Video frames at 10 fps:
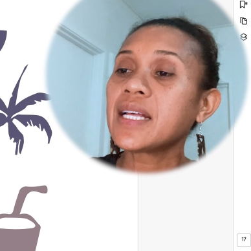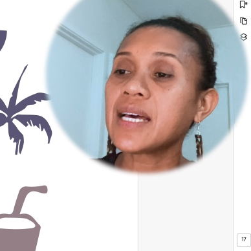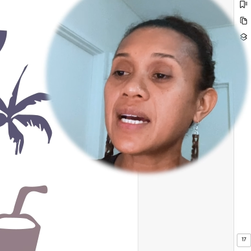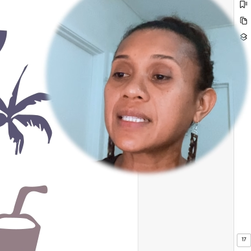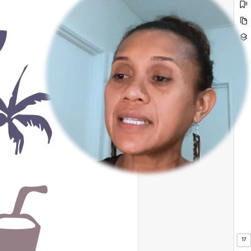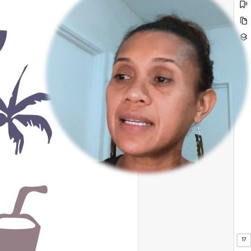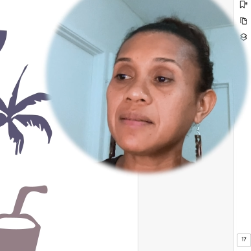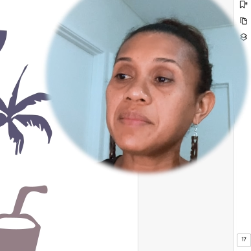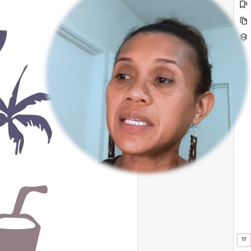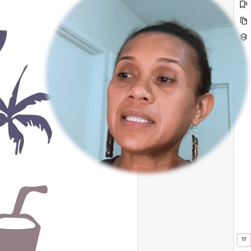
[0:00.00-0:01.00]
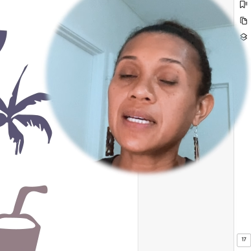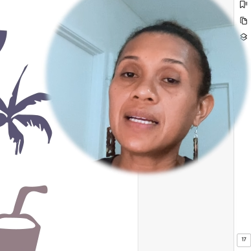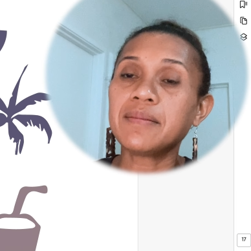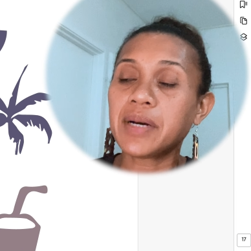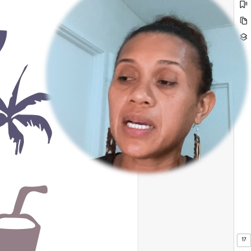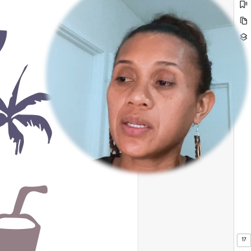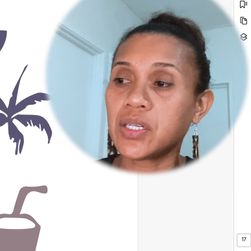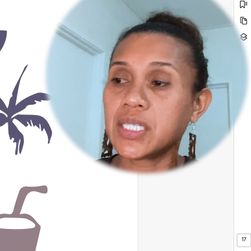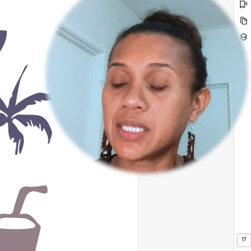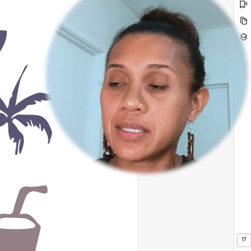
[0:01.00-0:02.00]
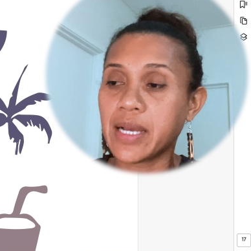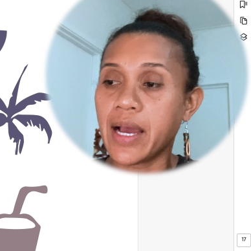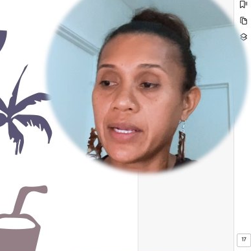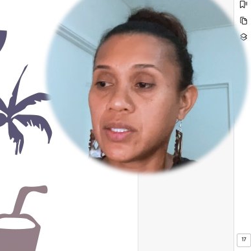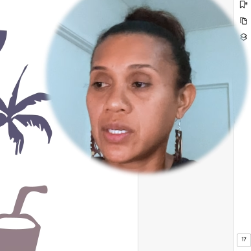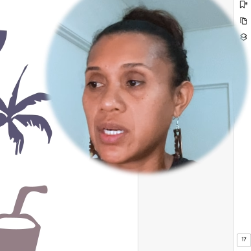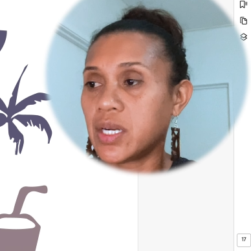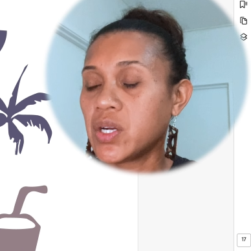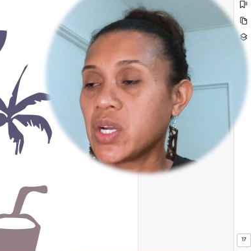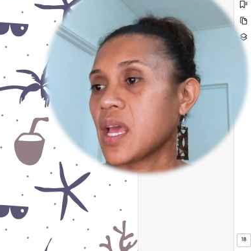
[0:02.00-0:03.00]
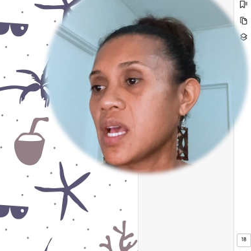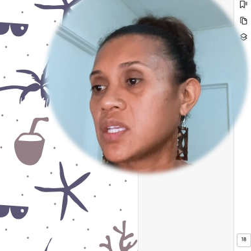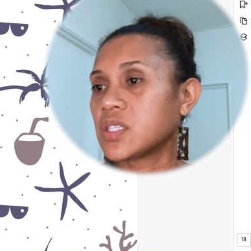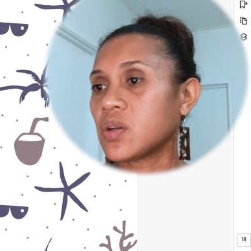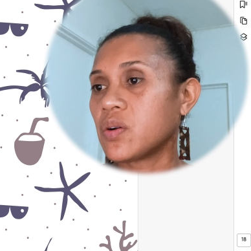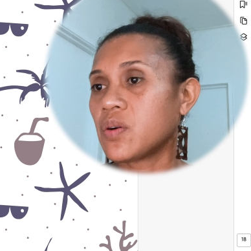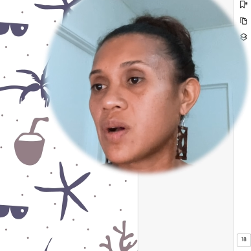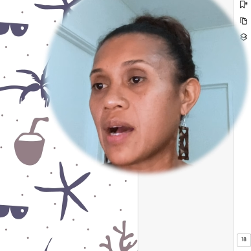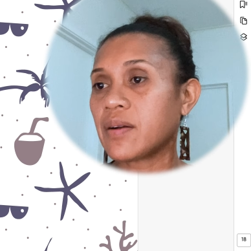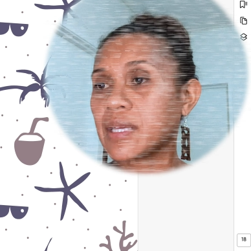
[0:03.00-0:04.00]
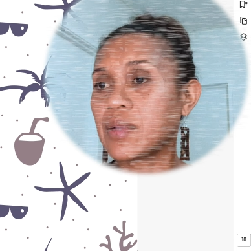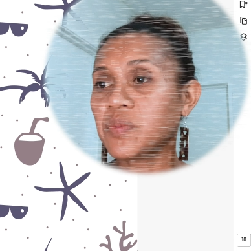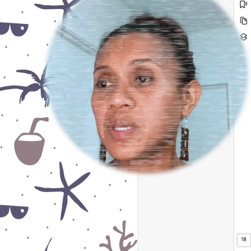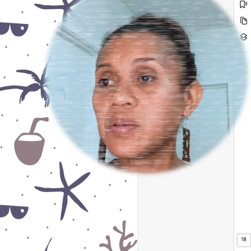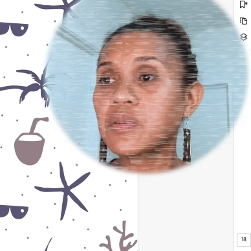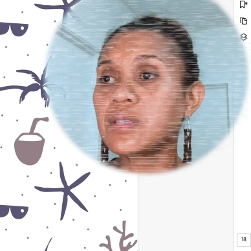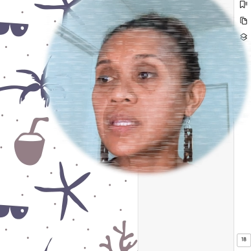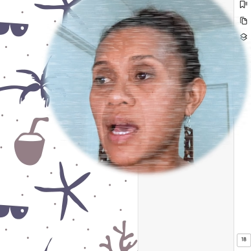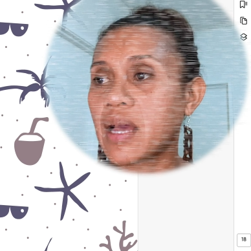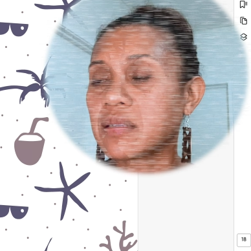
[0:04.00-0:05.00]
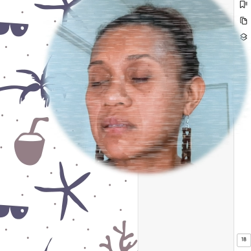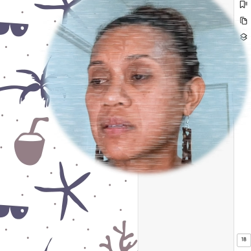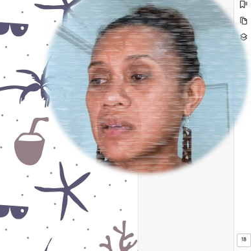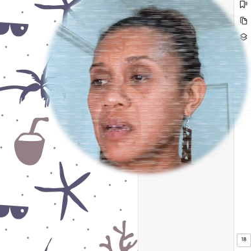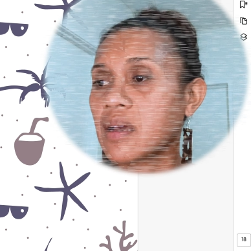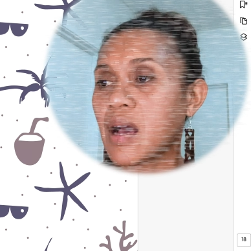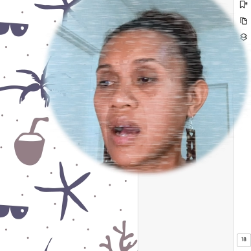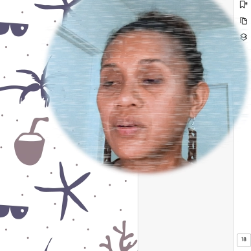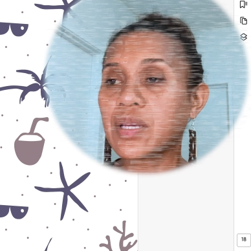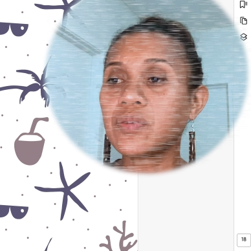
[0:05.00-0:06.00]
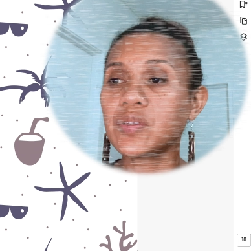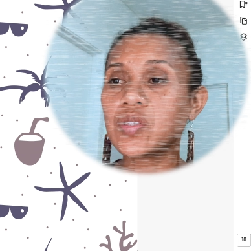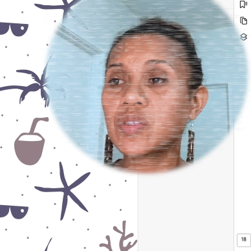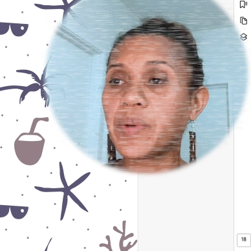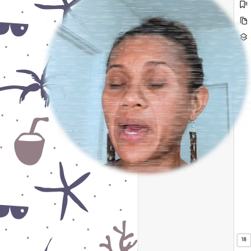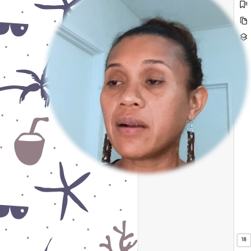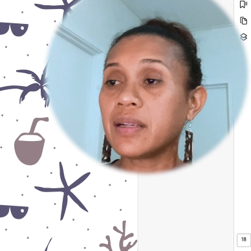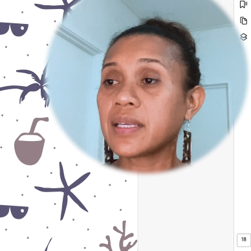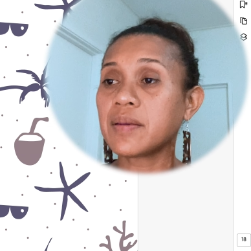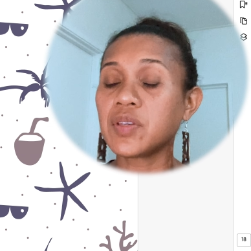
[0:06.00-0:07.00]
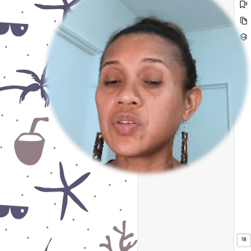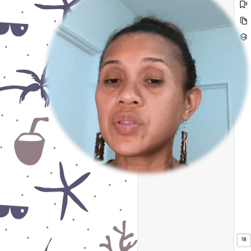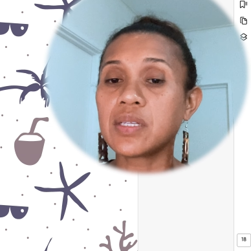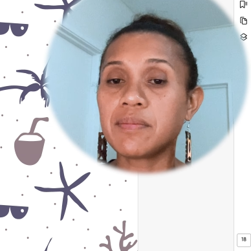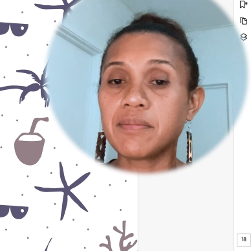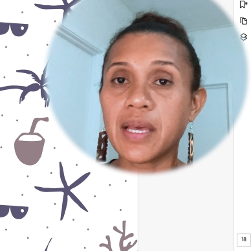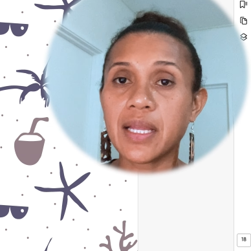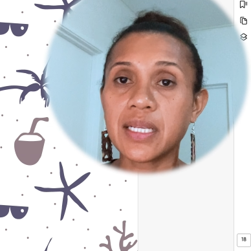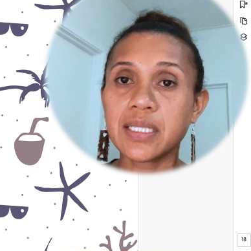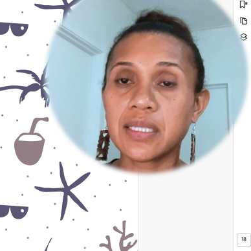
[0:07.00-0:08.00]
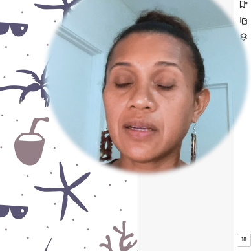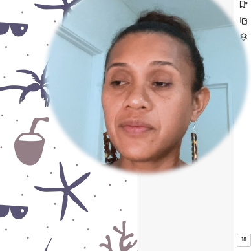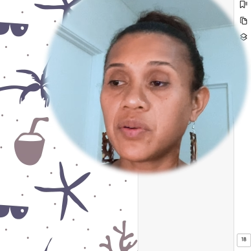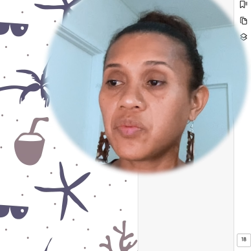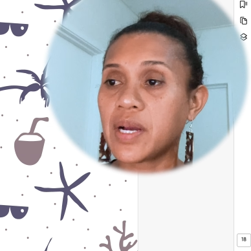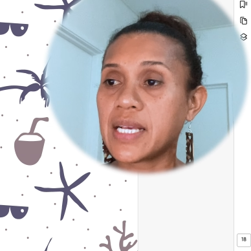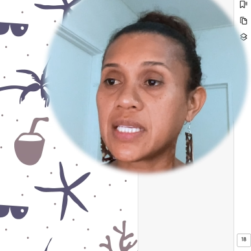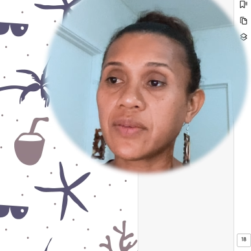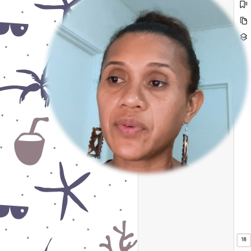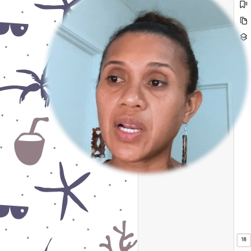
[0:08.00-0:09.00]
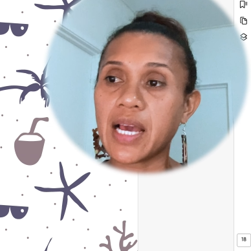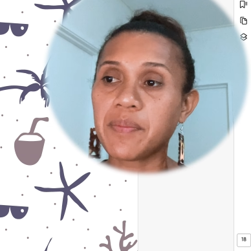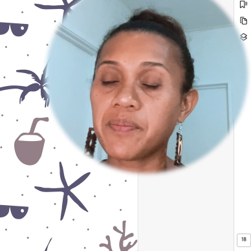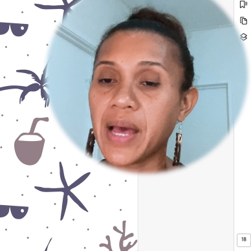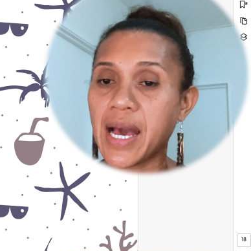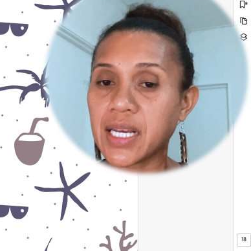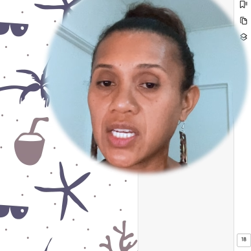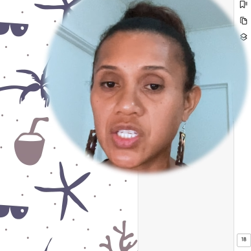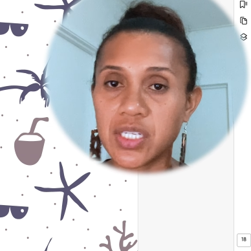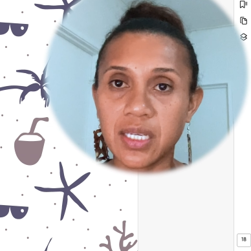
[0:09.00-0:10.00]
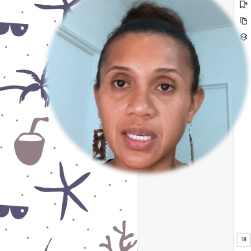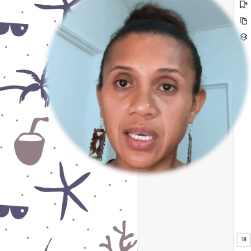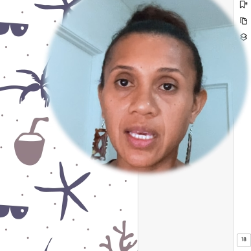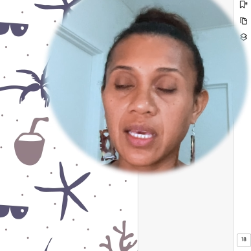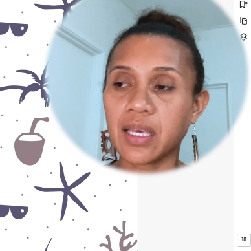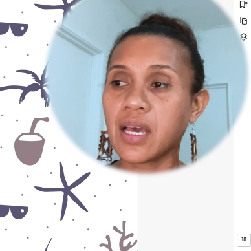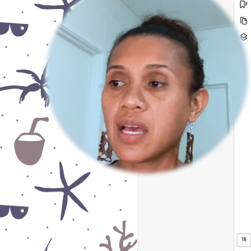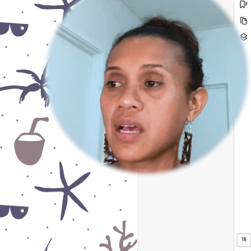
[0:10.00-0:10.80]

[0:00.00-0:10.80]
that can be done by your designer. So how can we use that? How can you use pattern? It can be used in many different ways for like packaging.